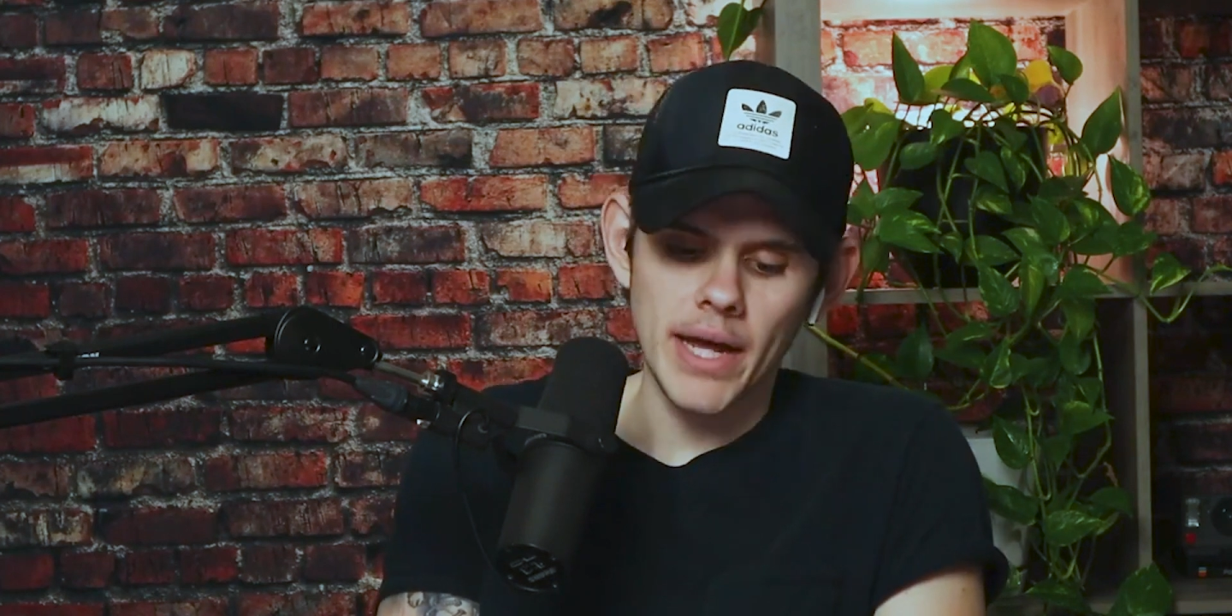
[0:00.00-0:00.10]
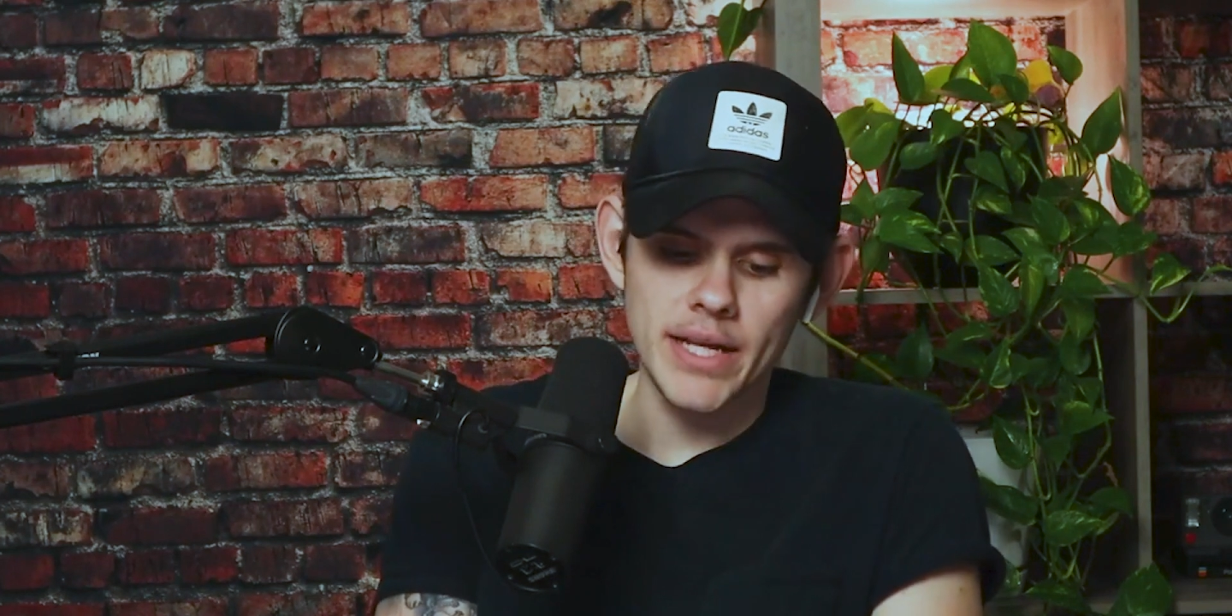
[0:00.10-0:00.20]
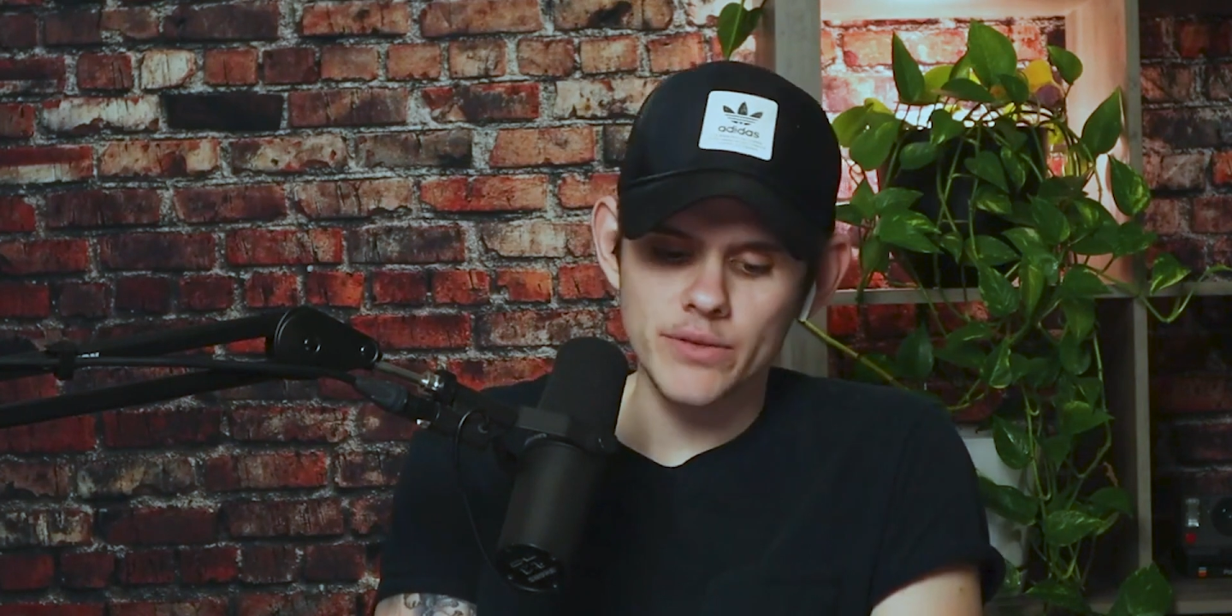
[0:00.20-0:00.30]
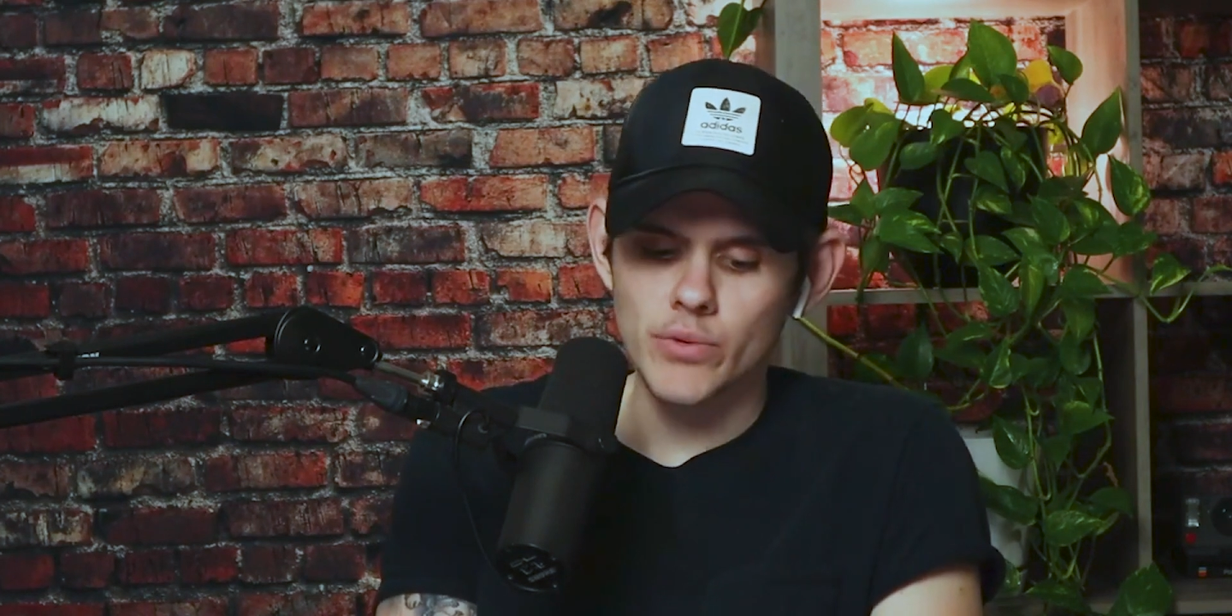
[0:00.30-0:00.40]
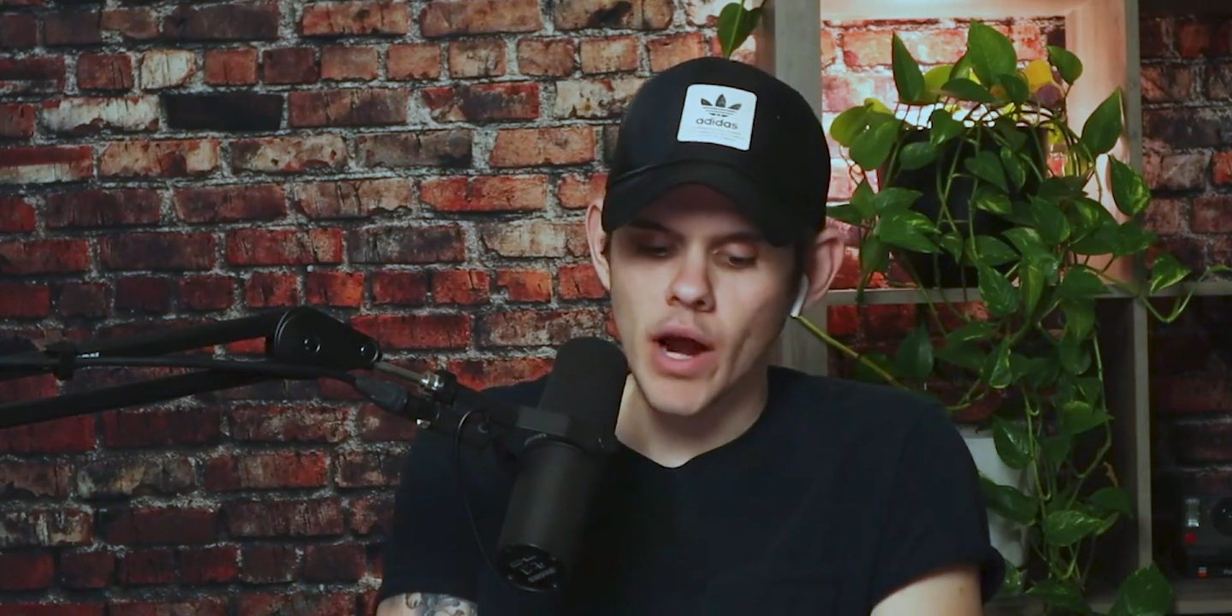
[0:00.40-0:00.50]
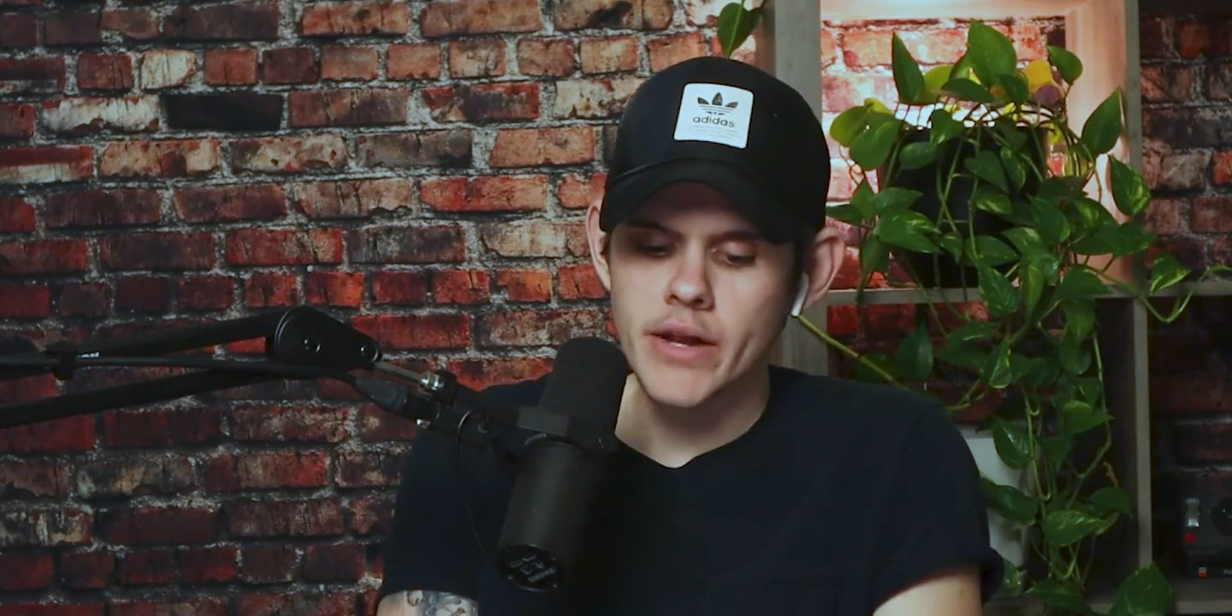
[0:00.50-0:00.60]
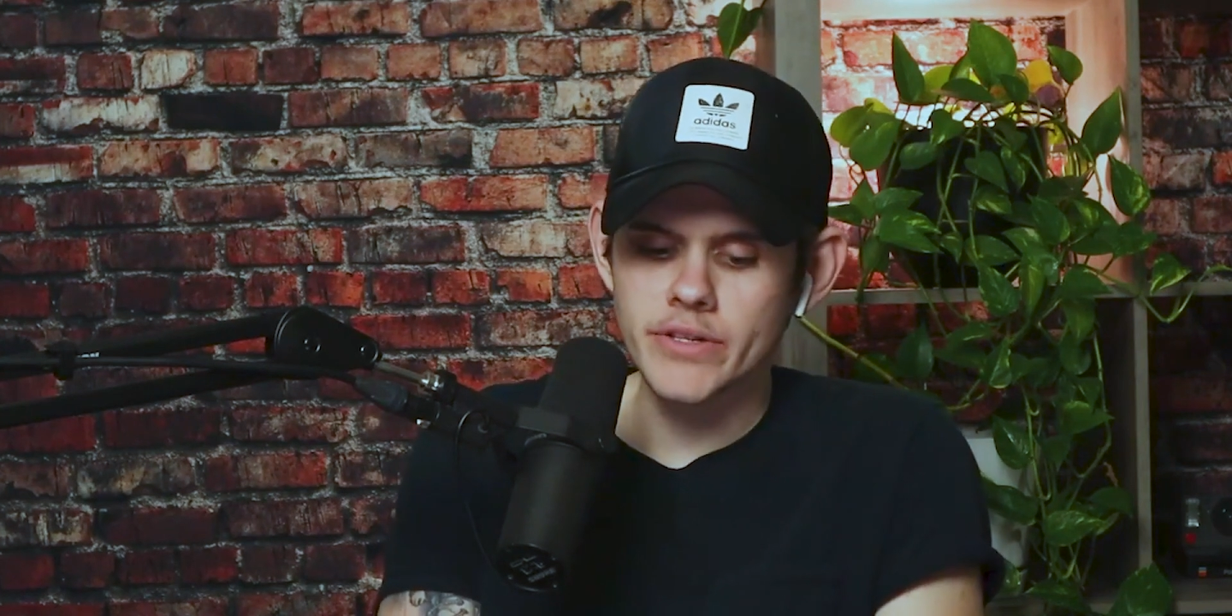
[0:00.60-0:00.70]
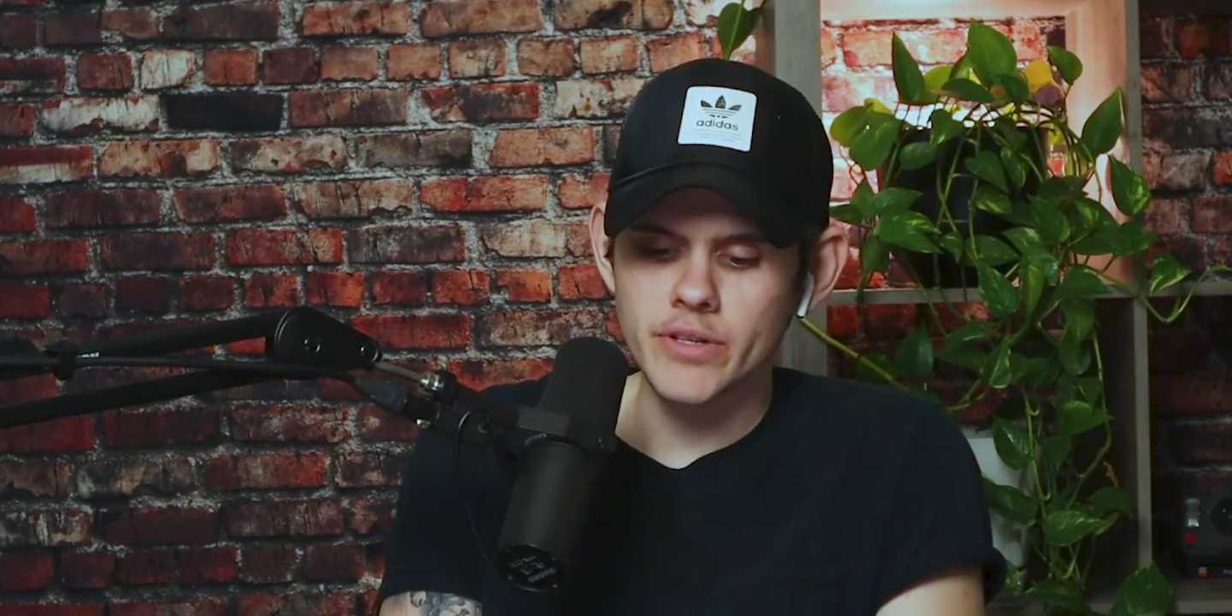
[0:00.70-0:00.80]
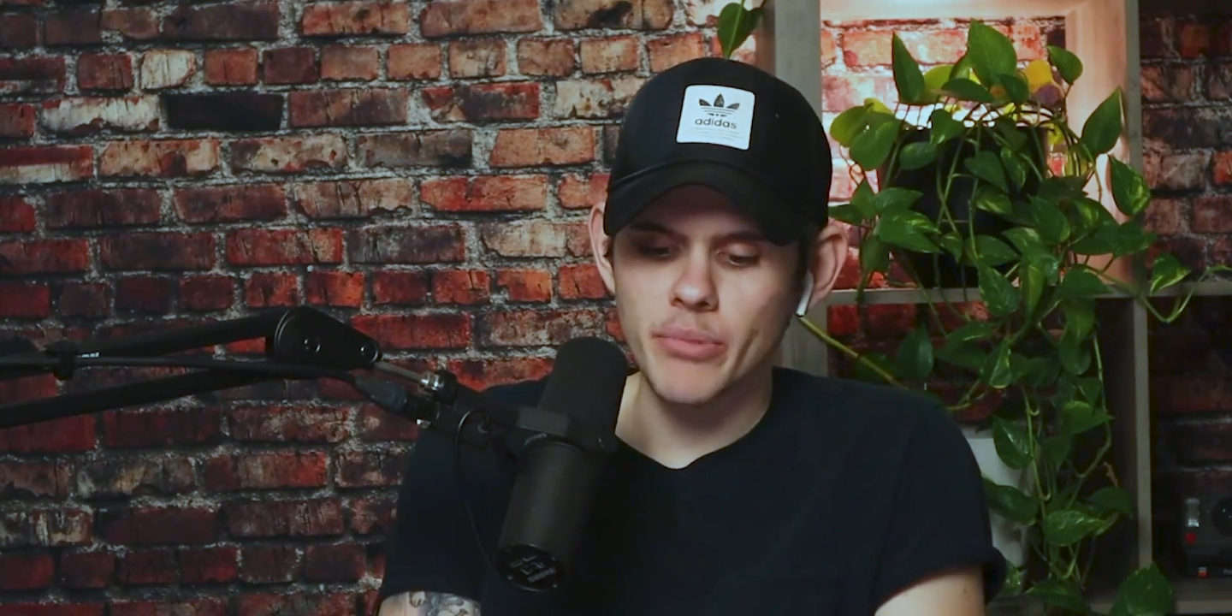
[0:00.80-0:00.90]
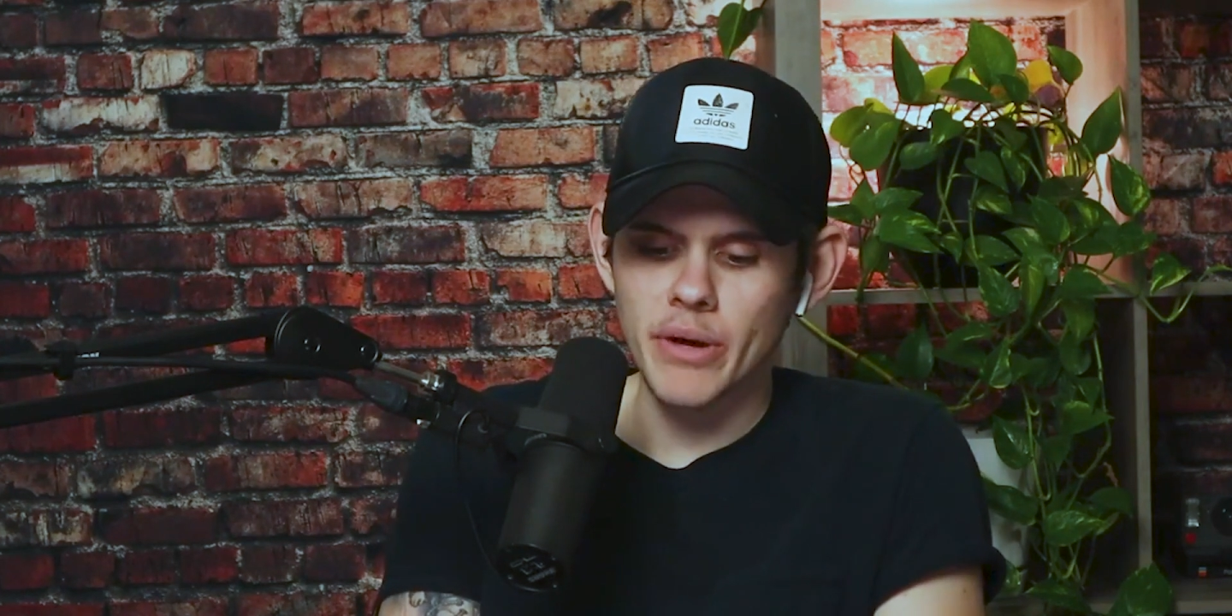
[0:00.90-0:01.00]
because writers
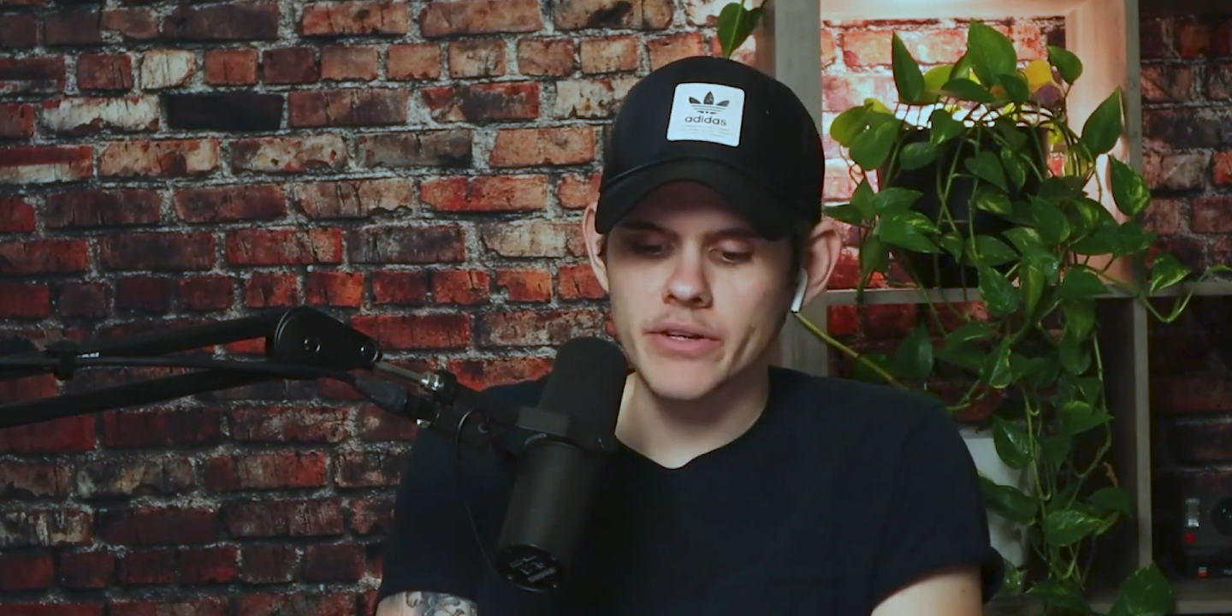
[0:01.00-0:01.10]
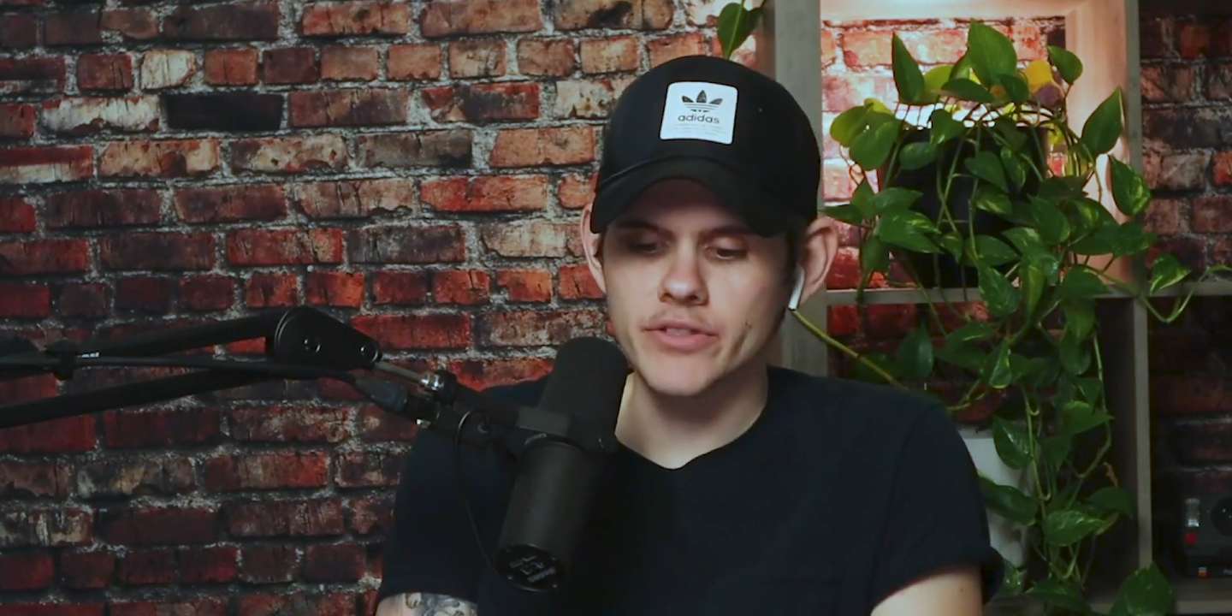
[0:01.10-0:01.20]
are better